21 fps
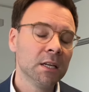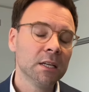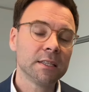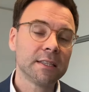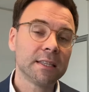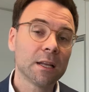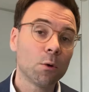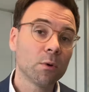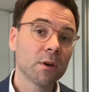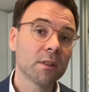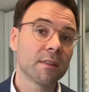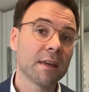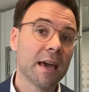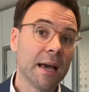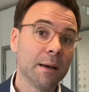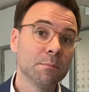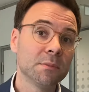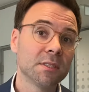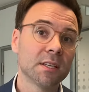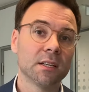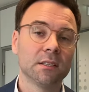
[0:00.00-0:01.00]
Now with
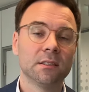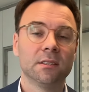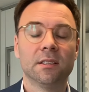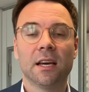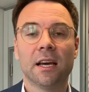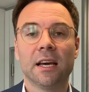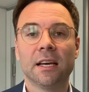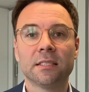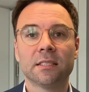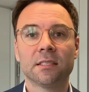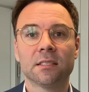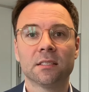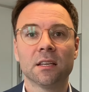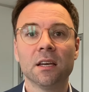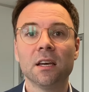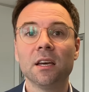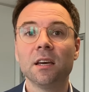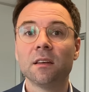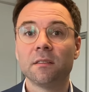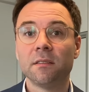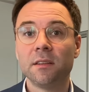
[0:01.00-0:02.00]
MCED tests,
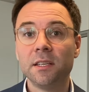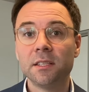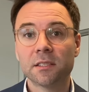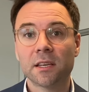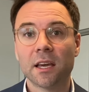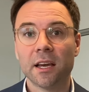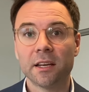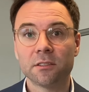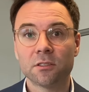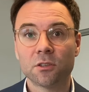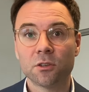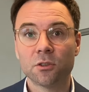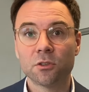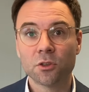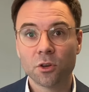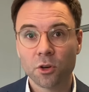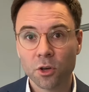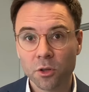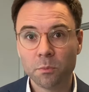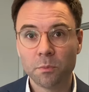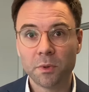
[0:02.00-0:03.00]
these cancers
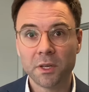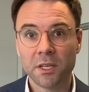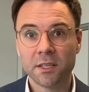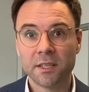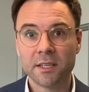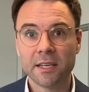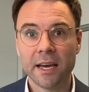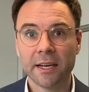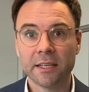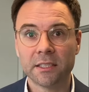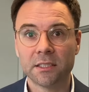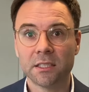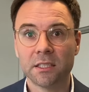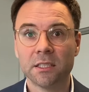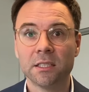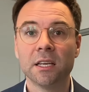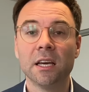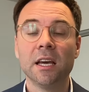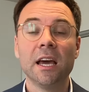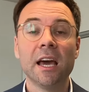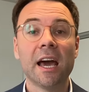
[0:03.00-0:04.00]
could be detected
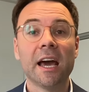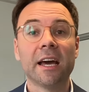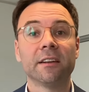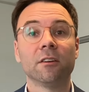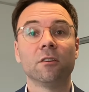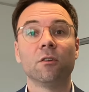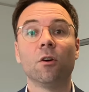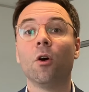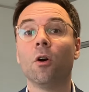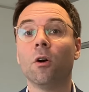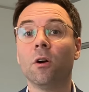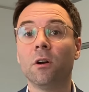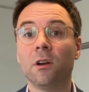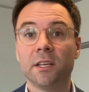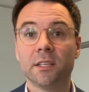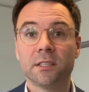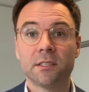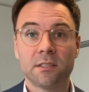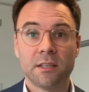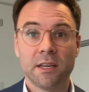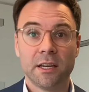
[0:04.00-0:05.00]
at an earlier
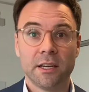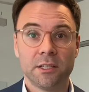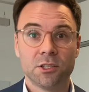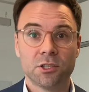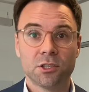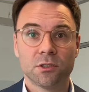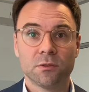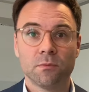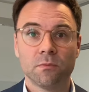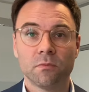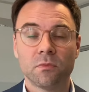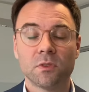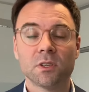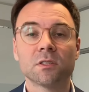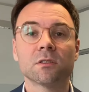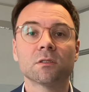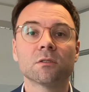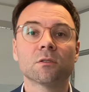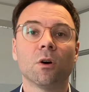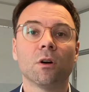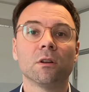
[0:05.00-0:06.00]
stage. This
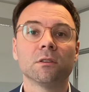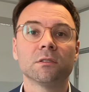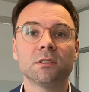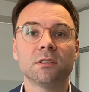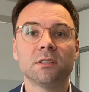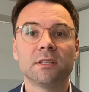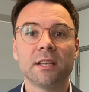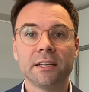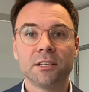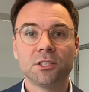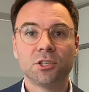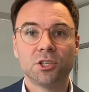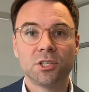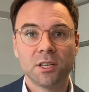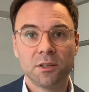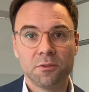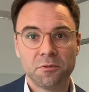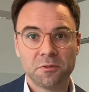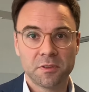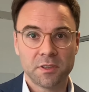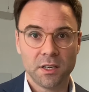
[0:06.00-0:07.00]
is called stage
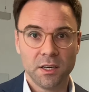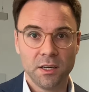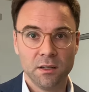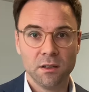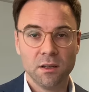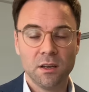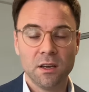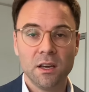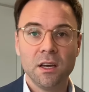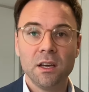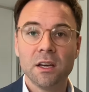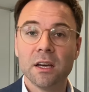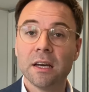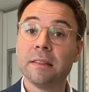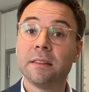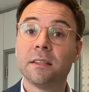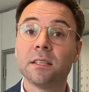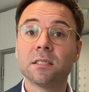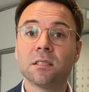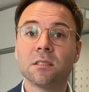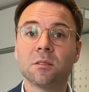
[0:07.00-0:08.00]
shifting, and
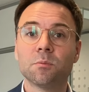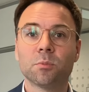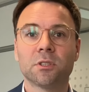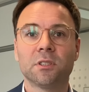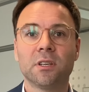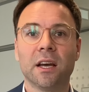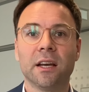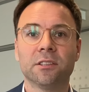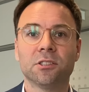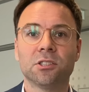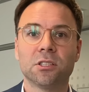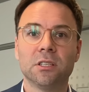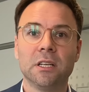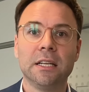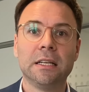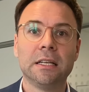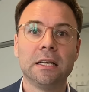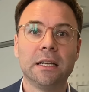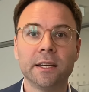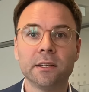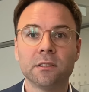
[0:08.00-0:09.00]
this is potentially
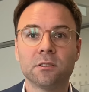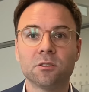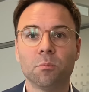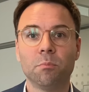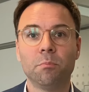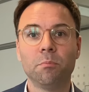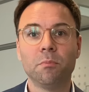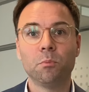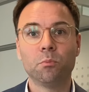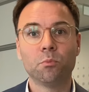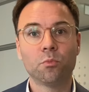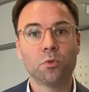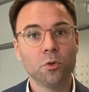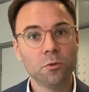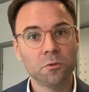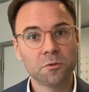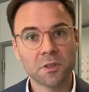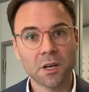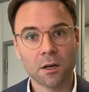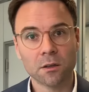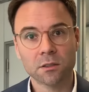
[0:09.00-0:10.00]
linked to
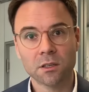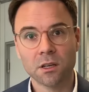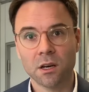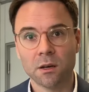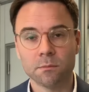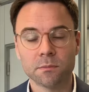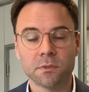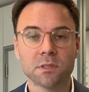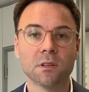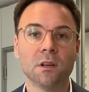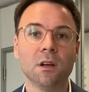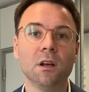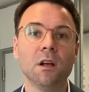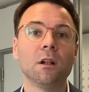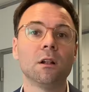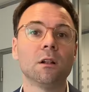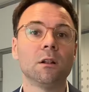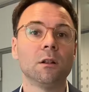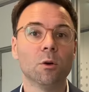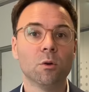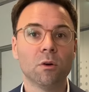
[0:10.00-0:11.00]
improved outcomes,
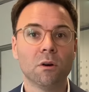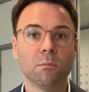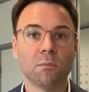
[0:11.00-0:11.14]
lower